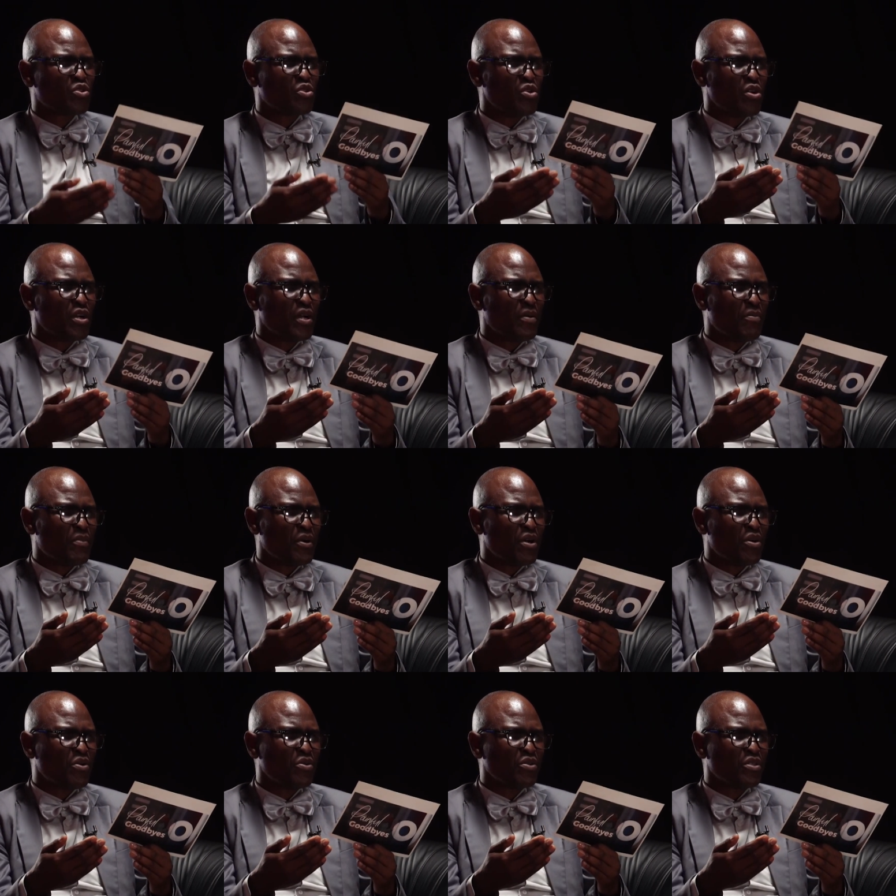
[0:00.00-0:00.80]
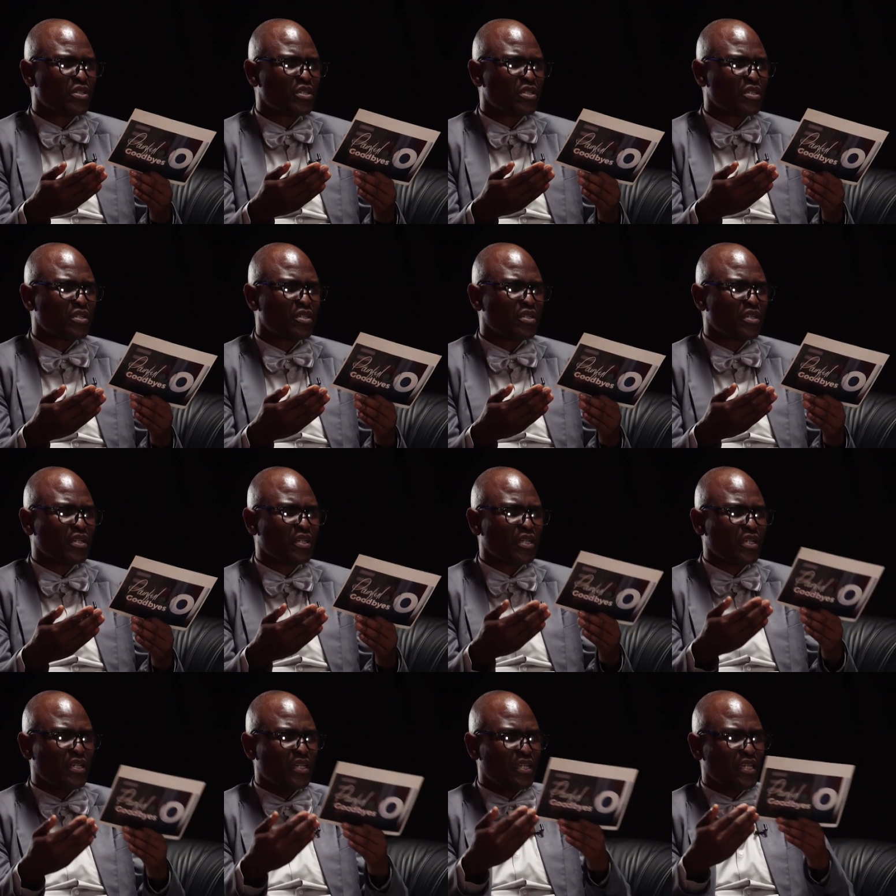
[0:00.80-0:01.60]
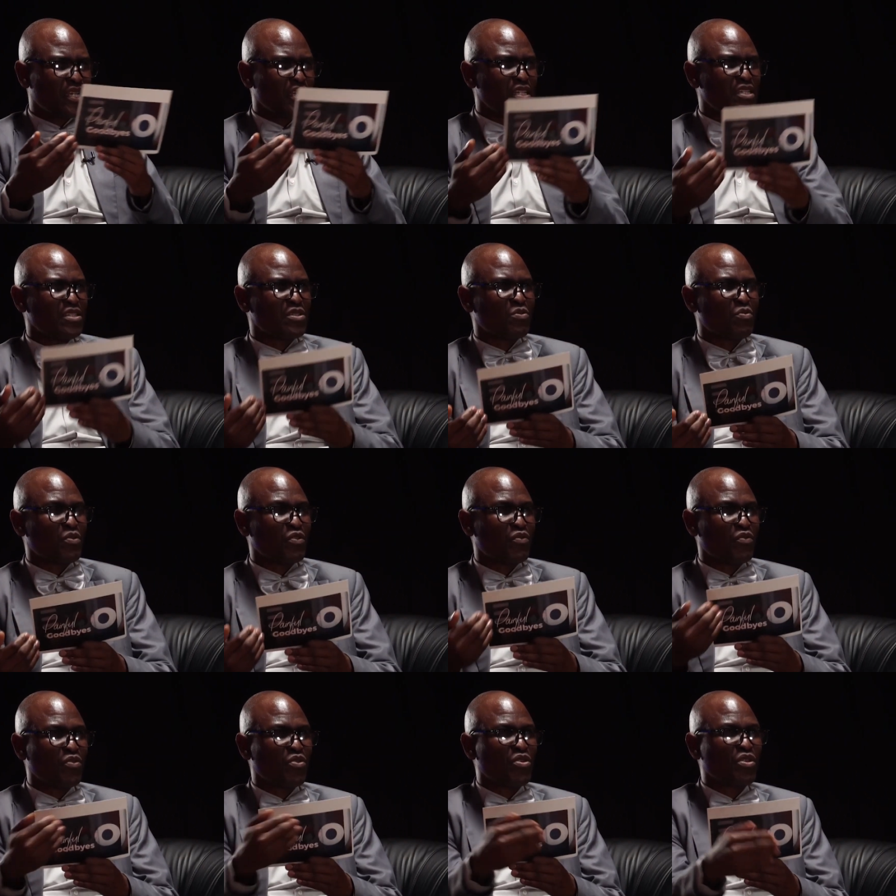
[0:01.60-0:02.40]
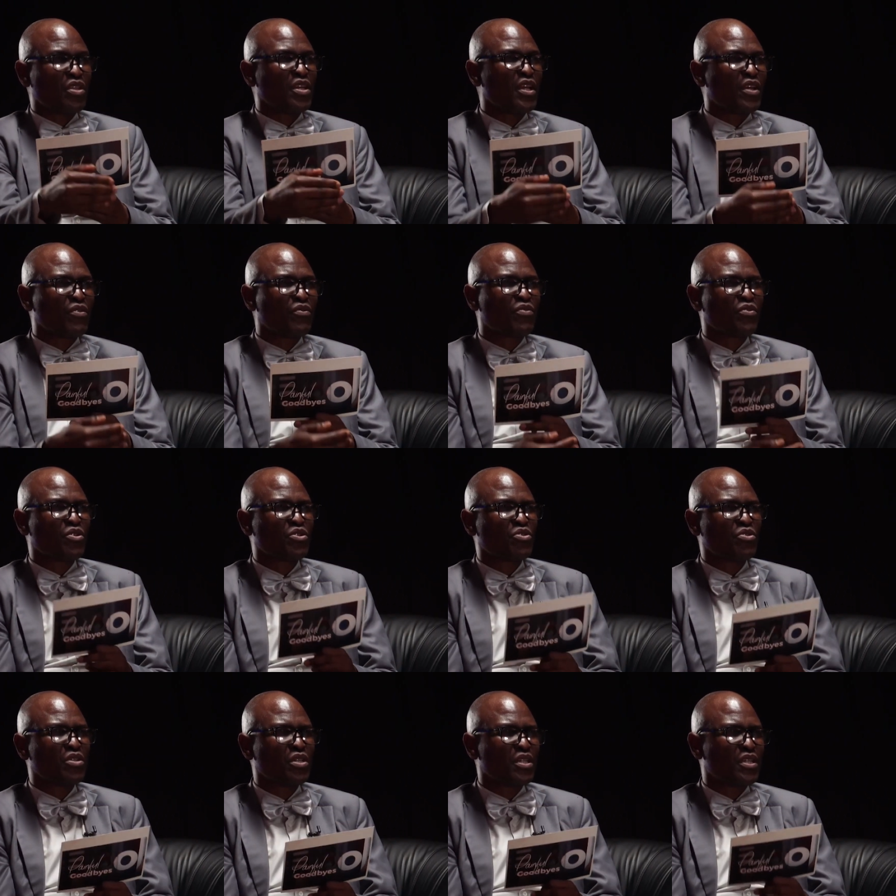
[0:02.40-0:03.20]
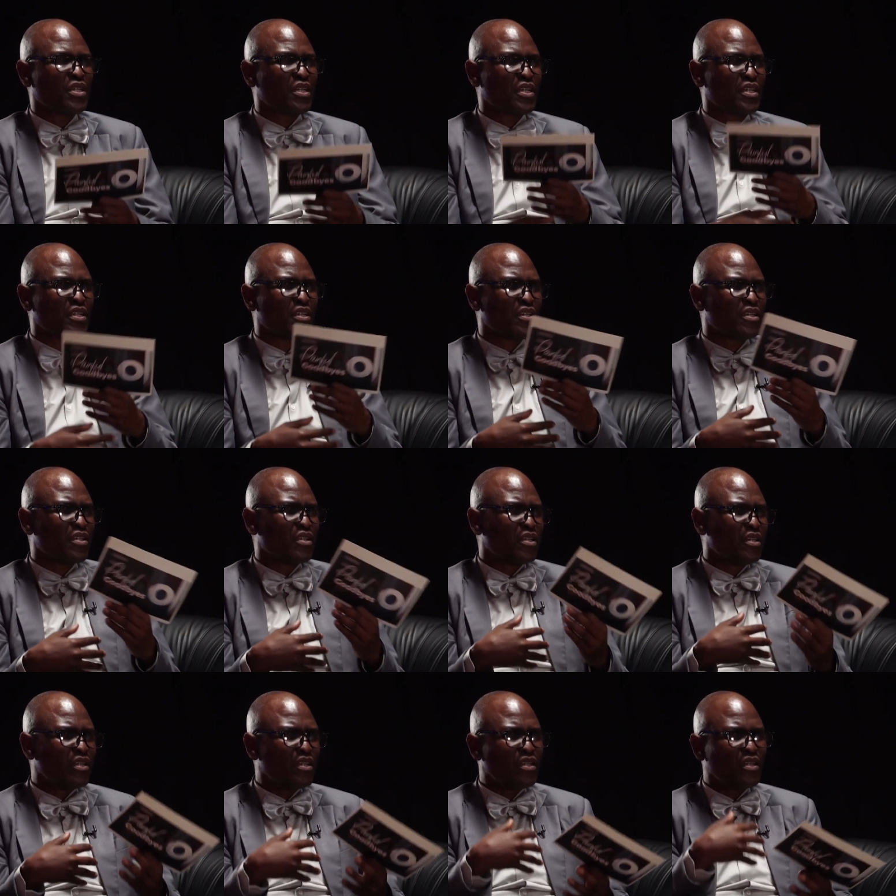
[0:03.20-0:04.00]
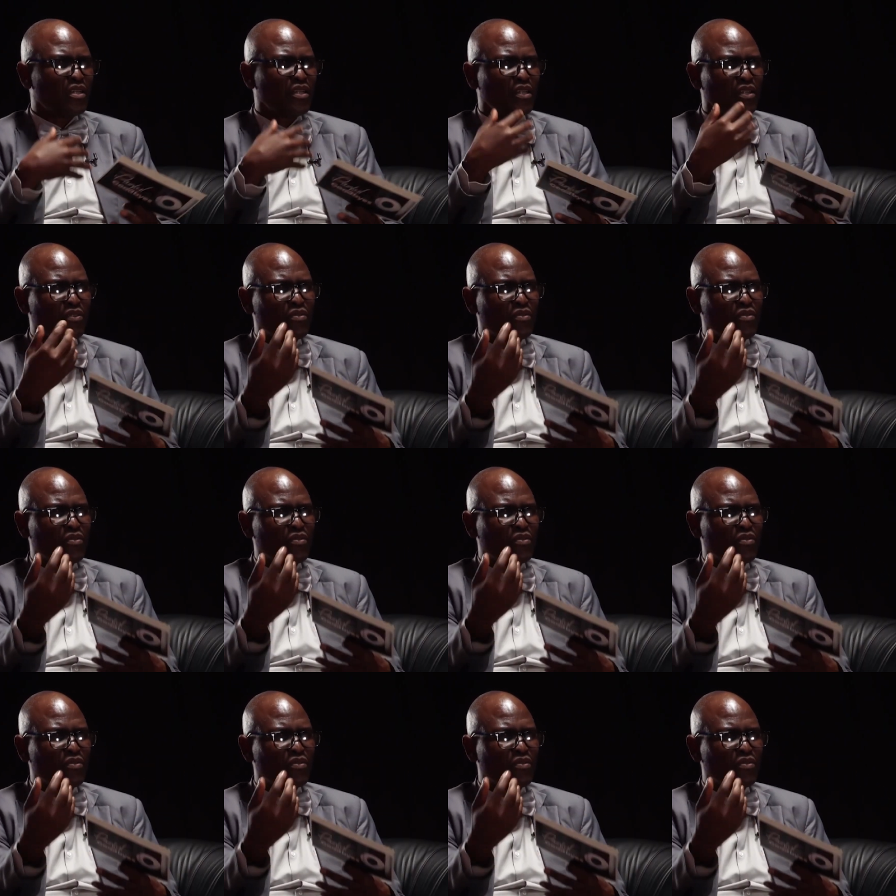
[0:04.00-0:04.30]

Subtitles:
talk about the days before the unfortunate day, the